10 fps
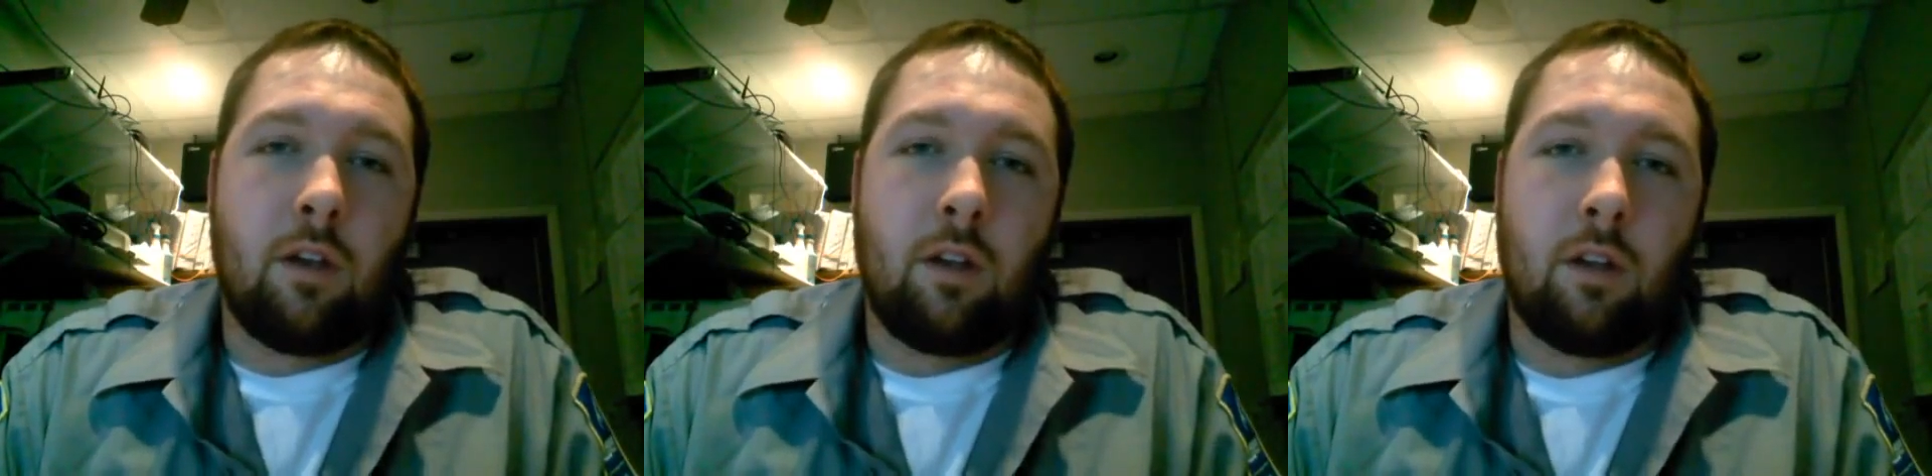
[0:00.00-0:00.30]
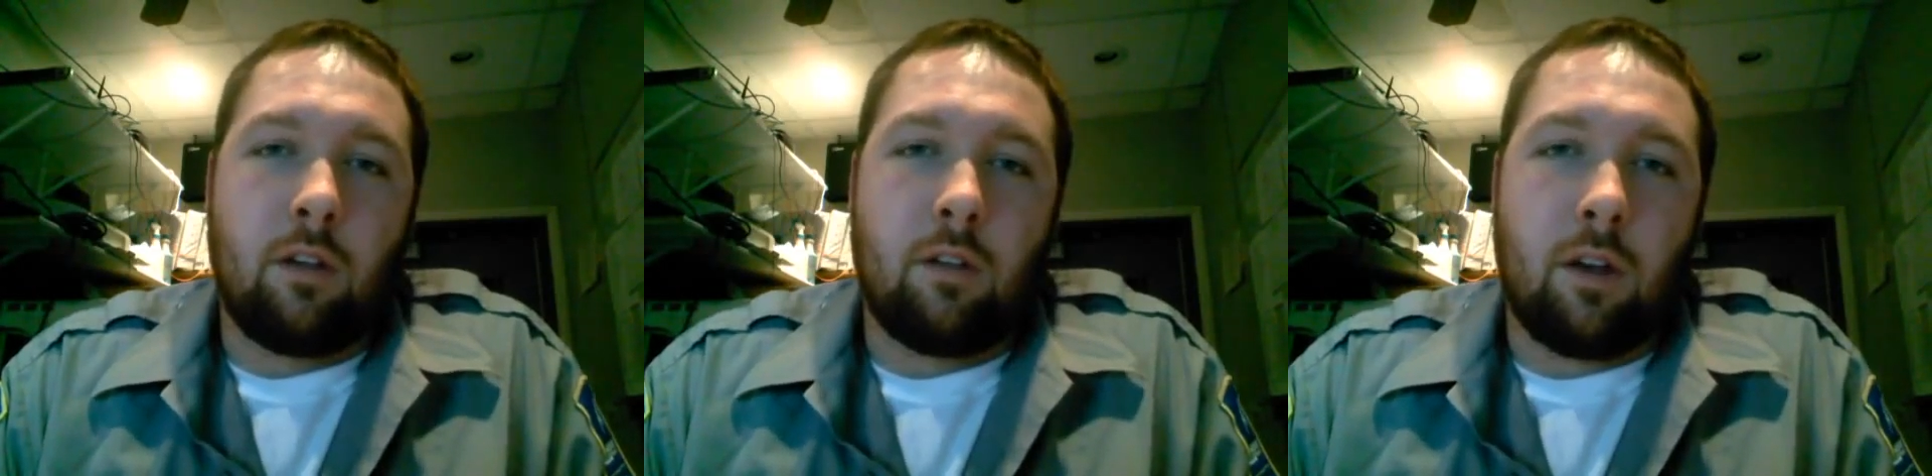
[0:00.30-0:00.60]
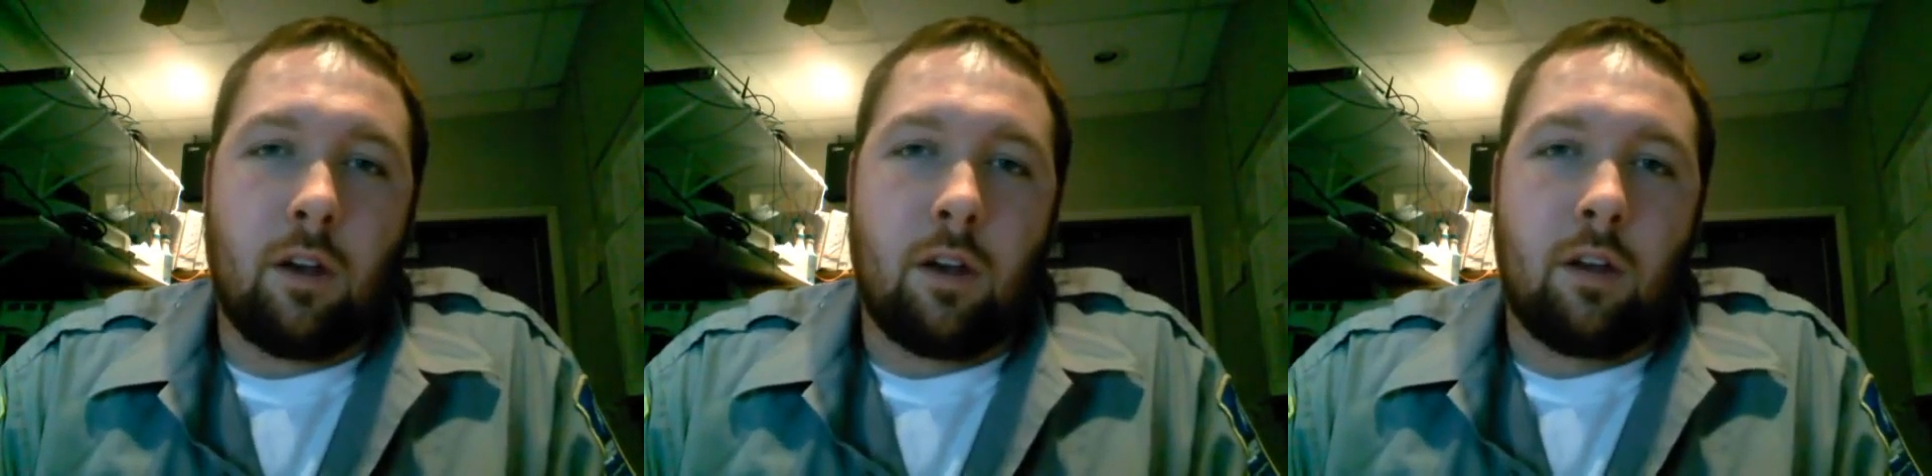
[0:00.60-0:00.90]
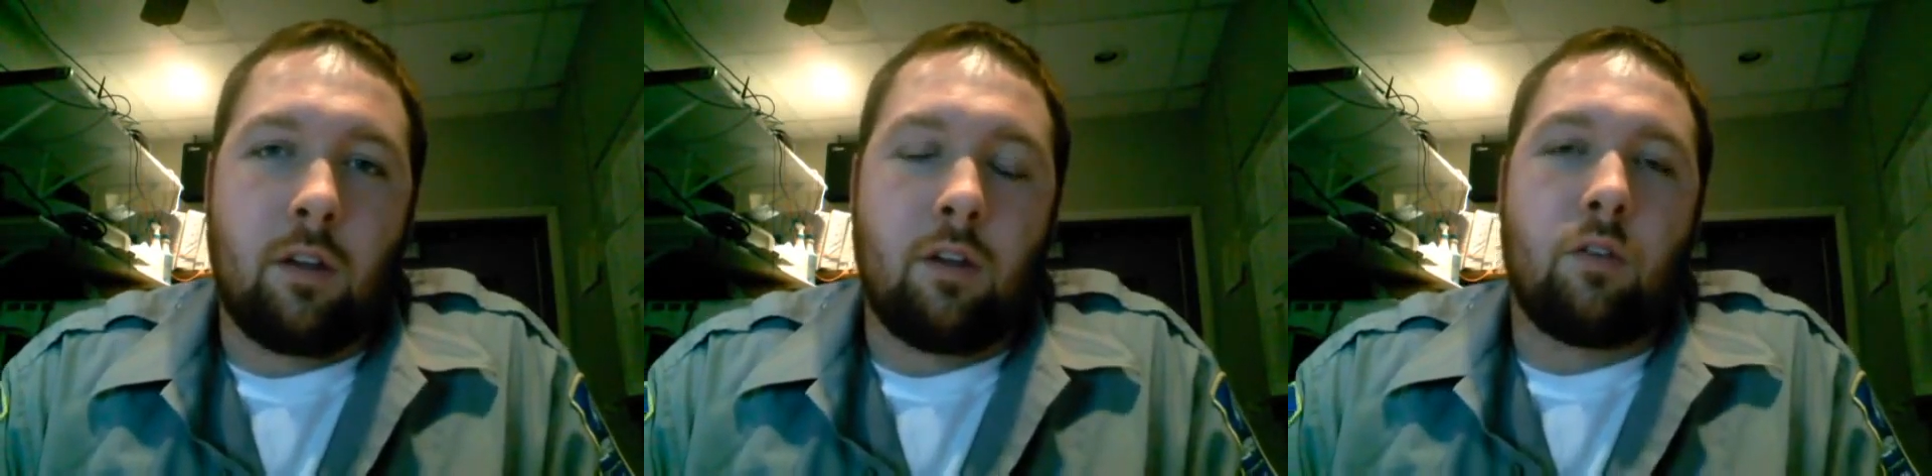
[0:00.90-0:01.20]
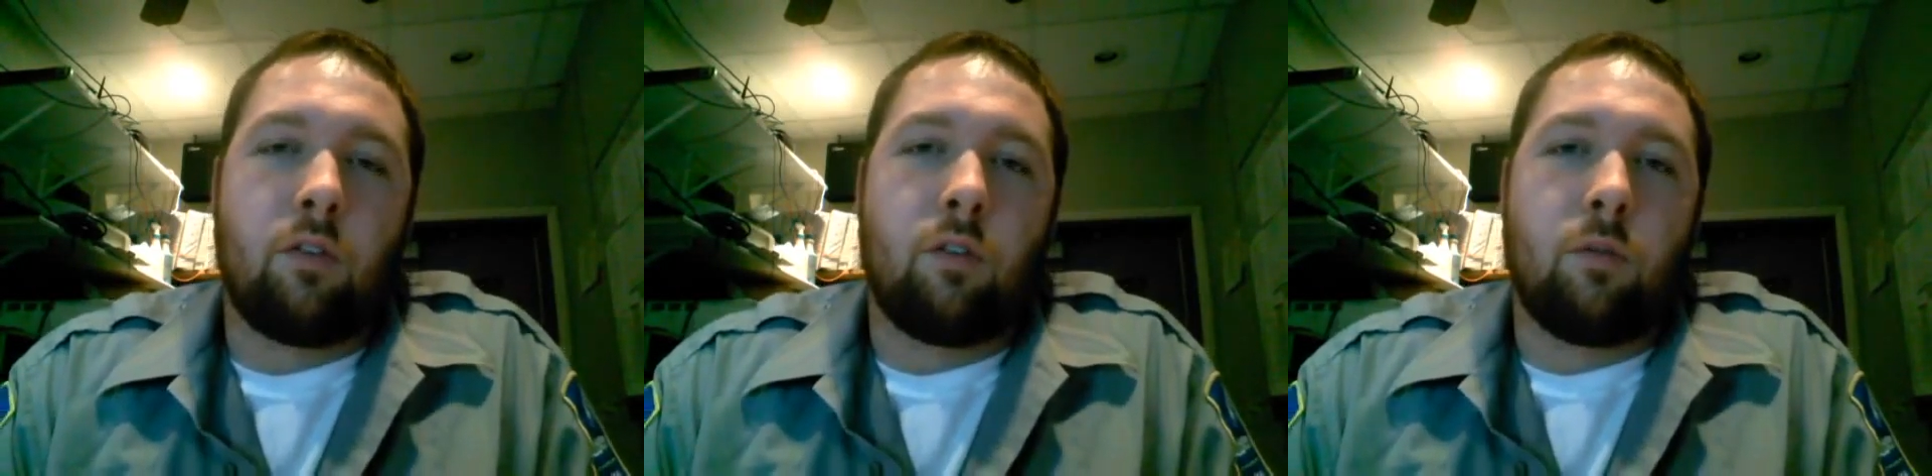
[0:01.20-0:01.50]

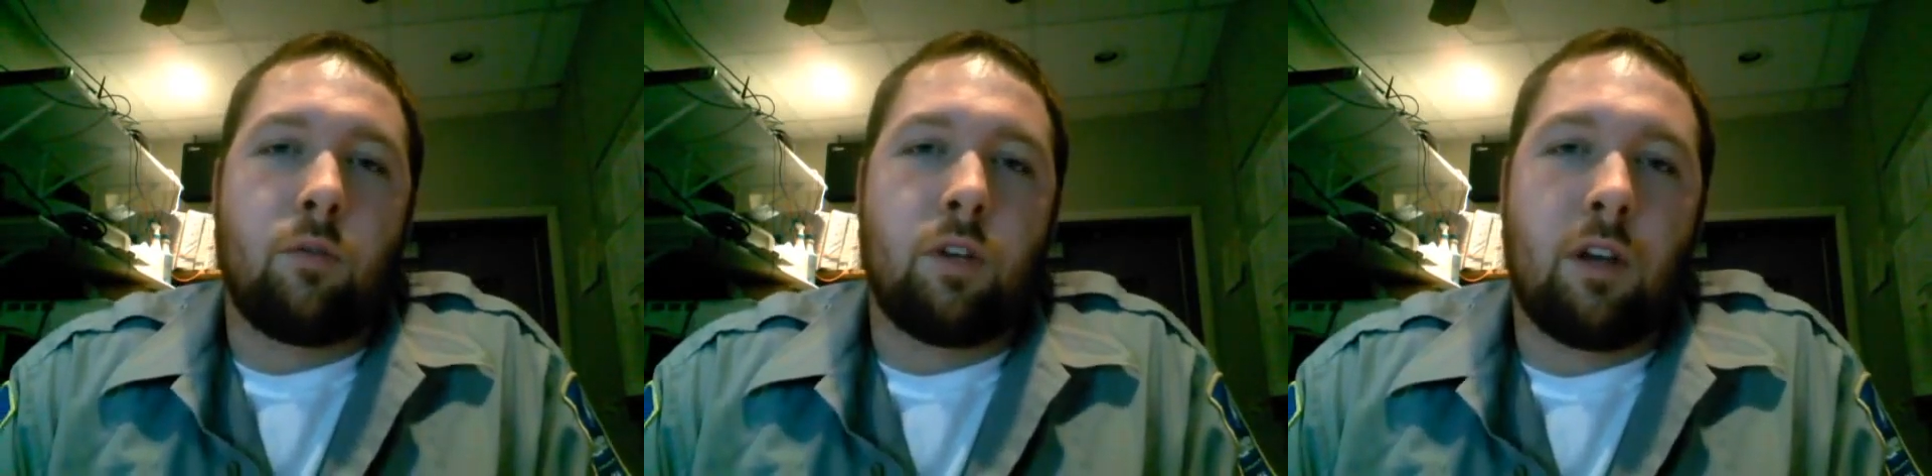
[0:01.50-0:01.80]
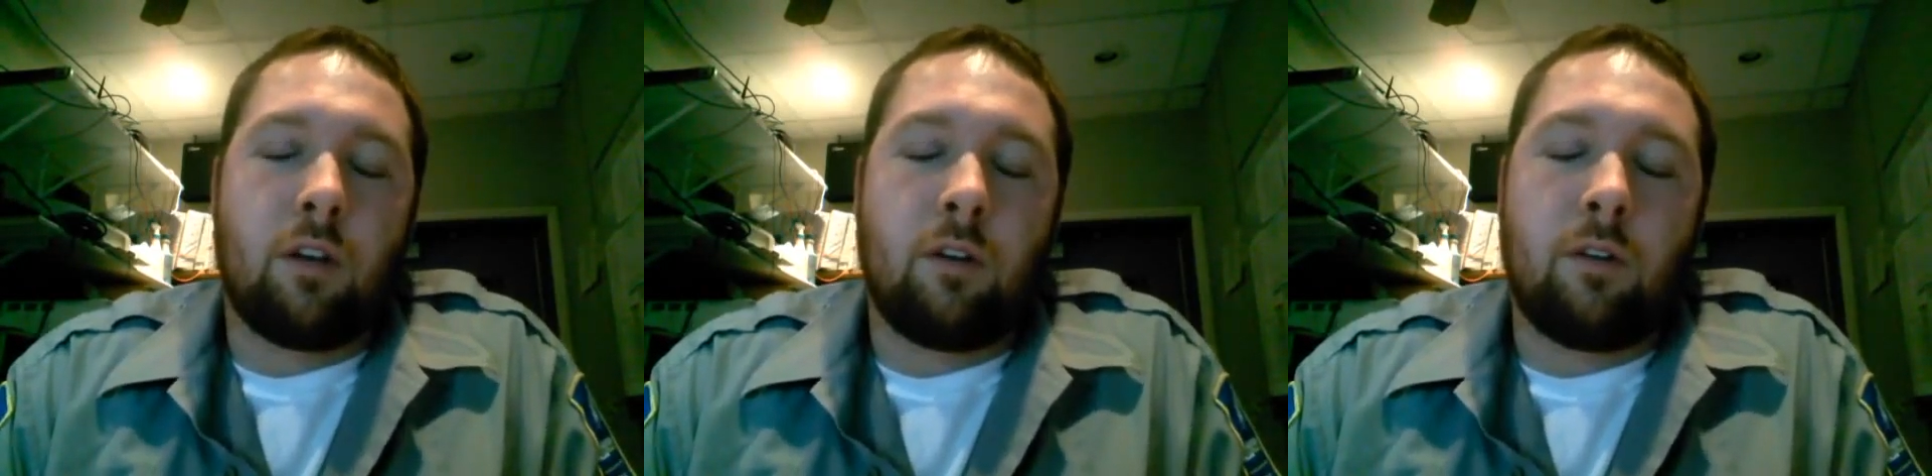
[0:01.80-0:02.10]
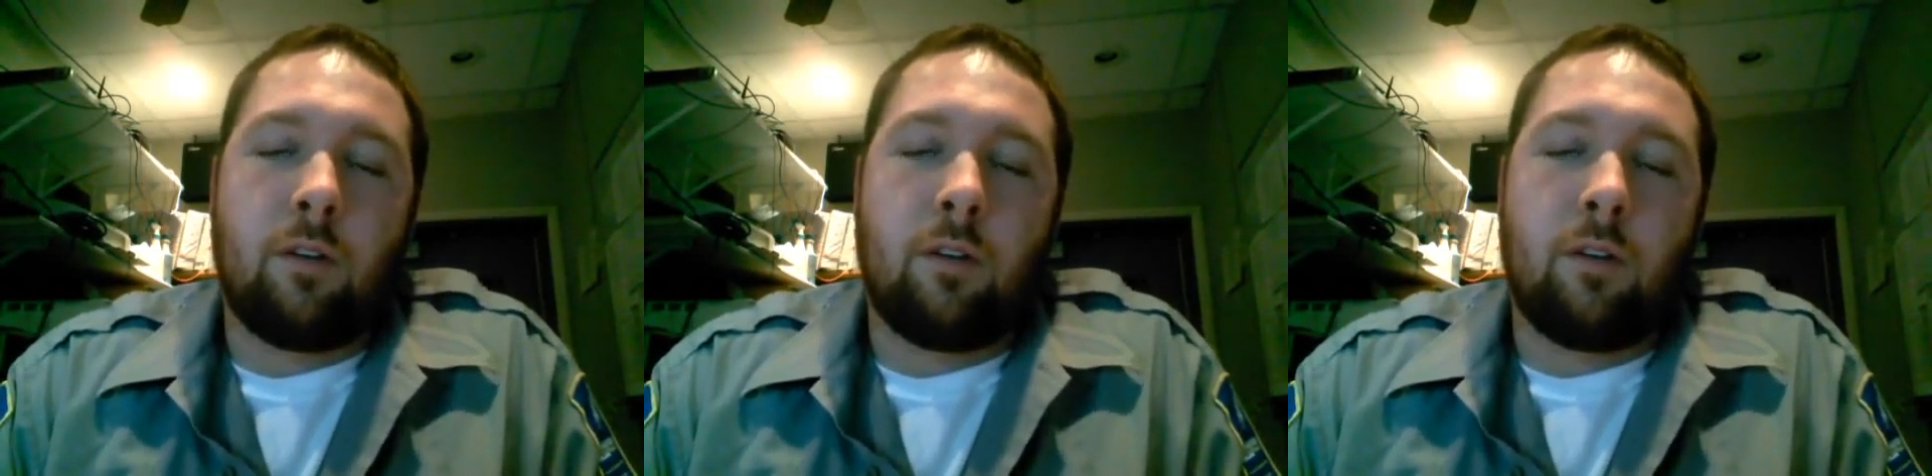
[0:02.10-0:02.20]
YouTube channel.